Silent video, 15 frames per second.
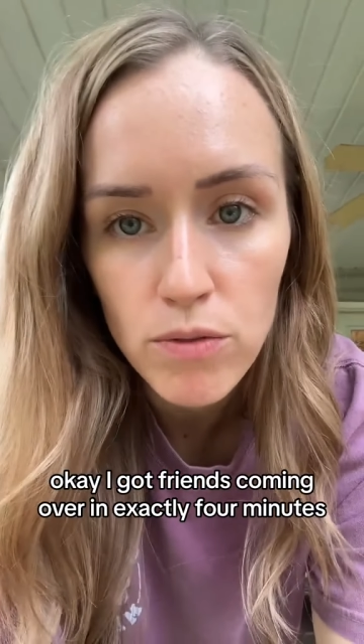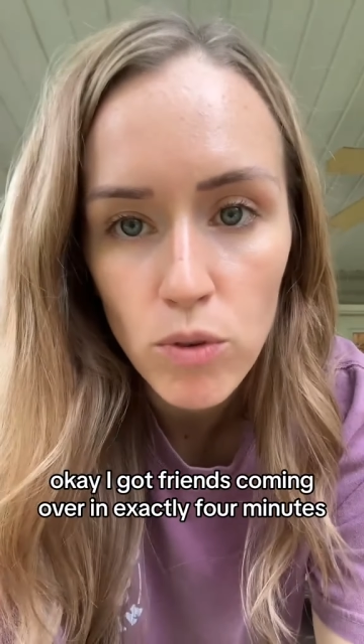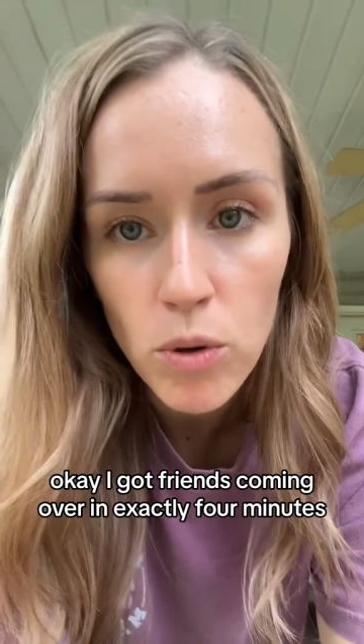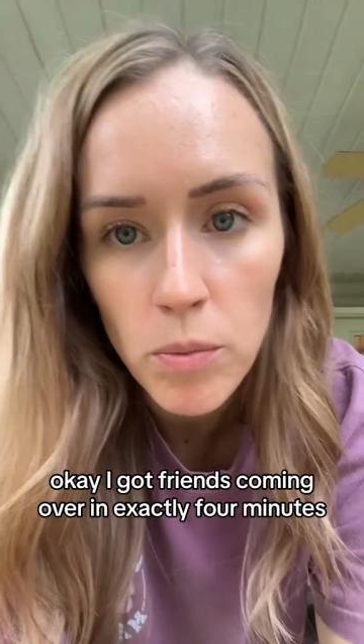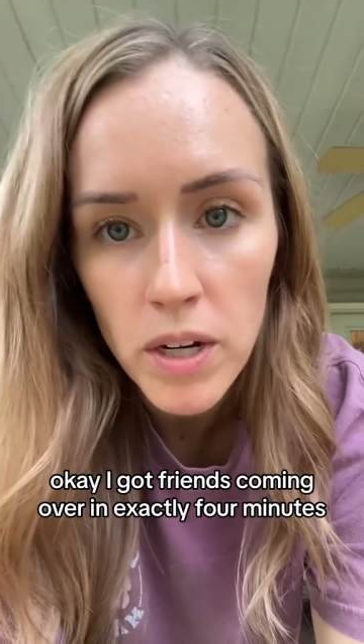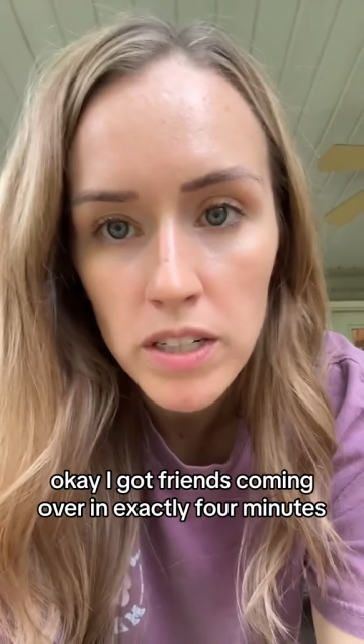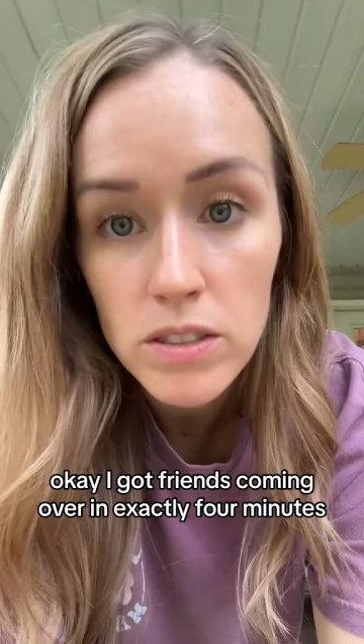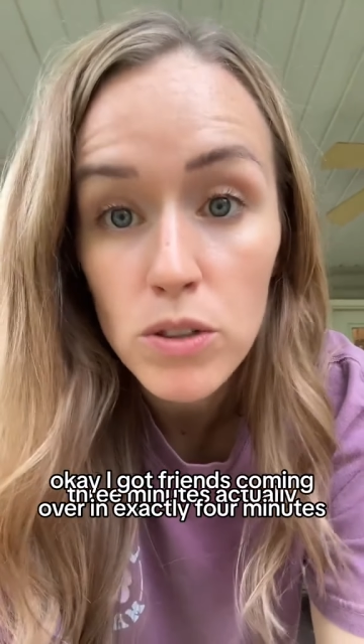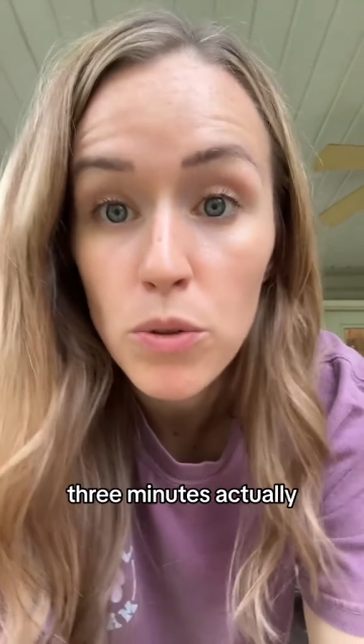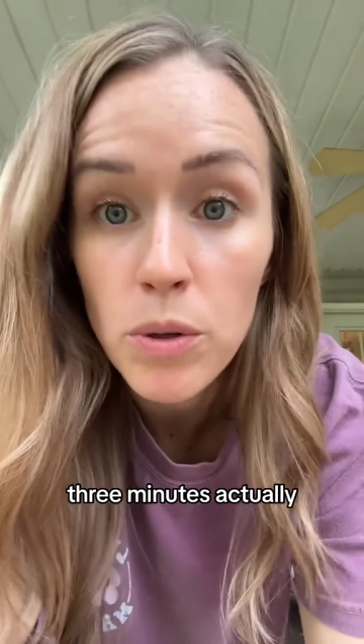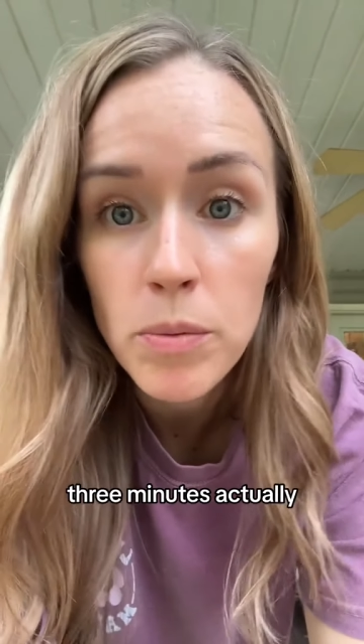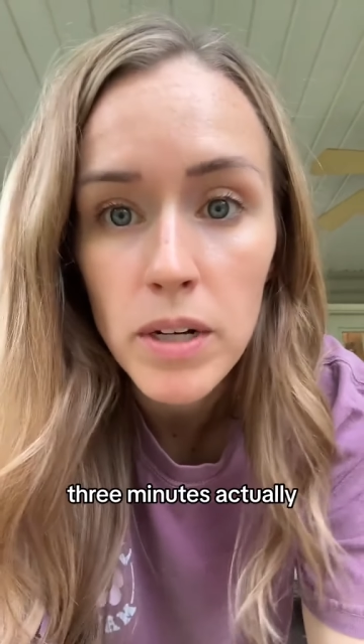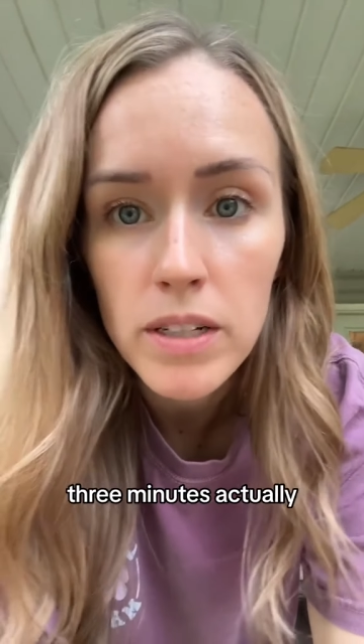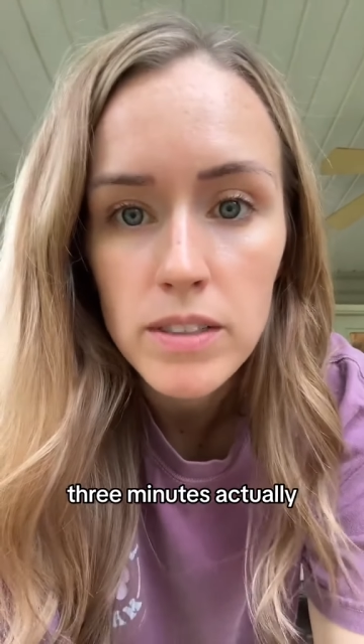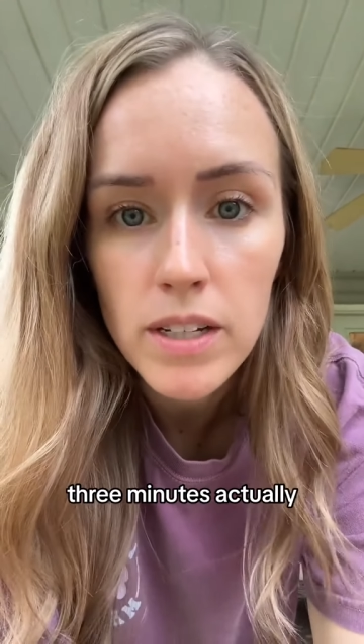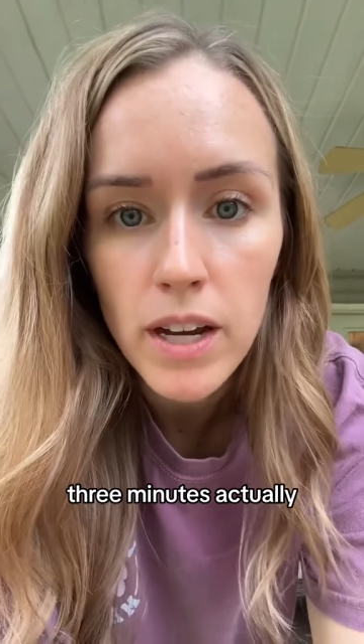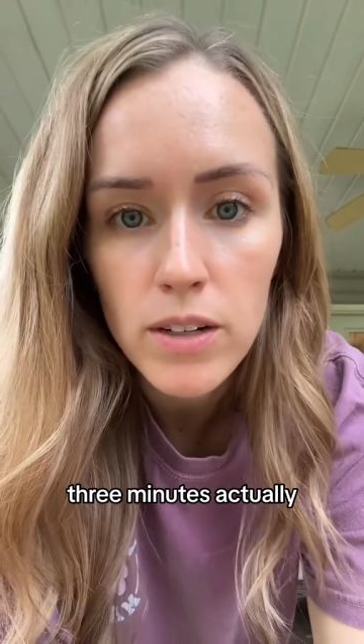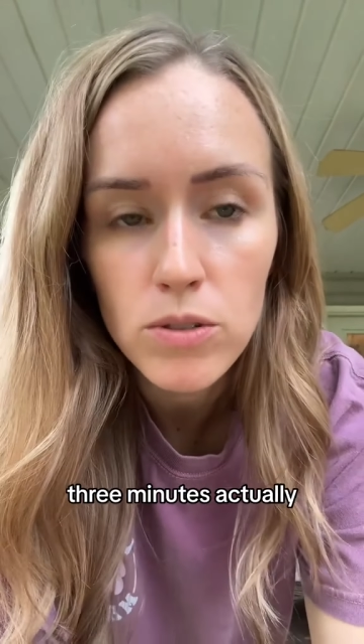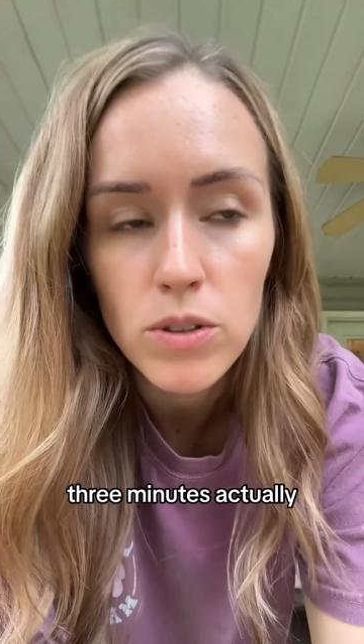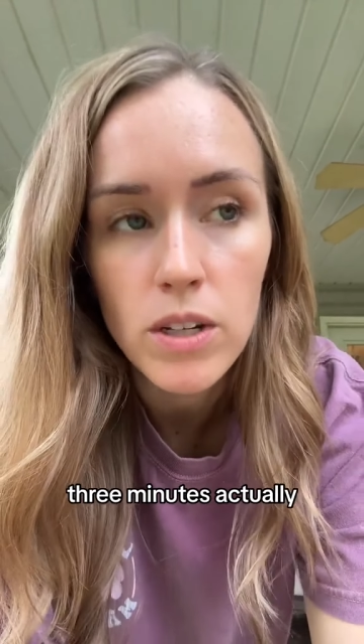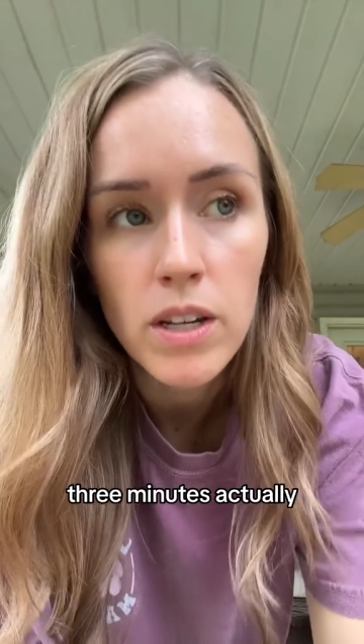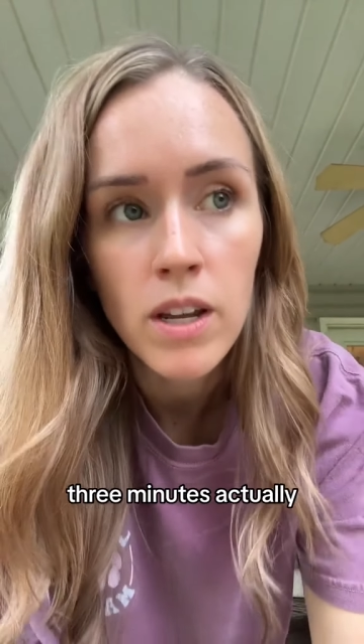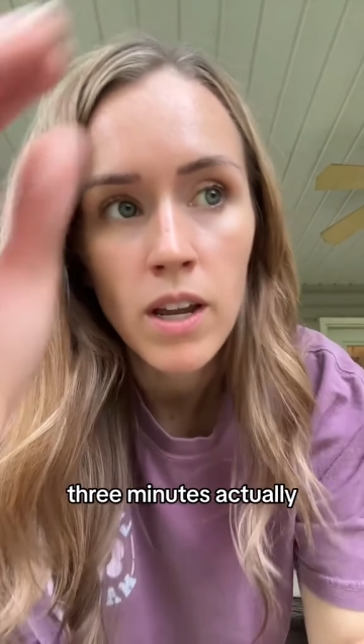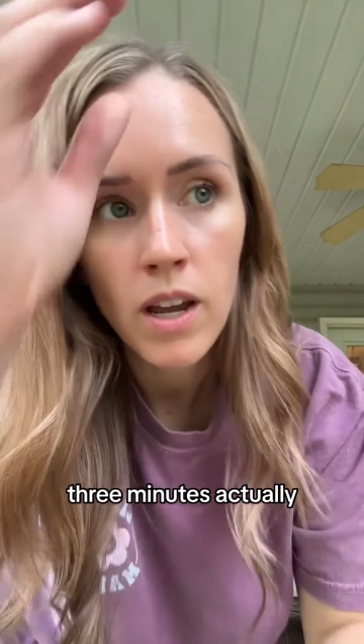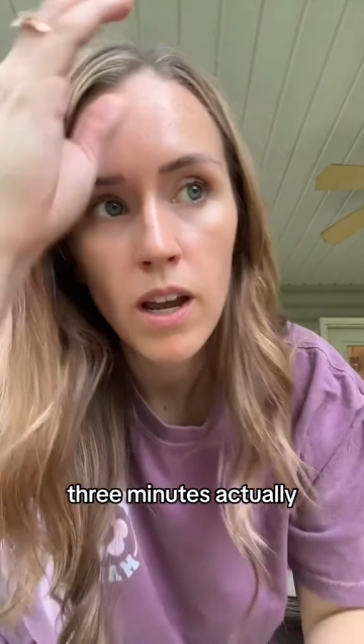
four minutes, three minutes actually.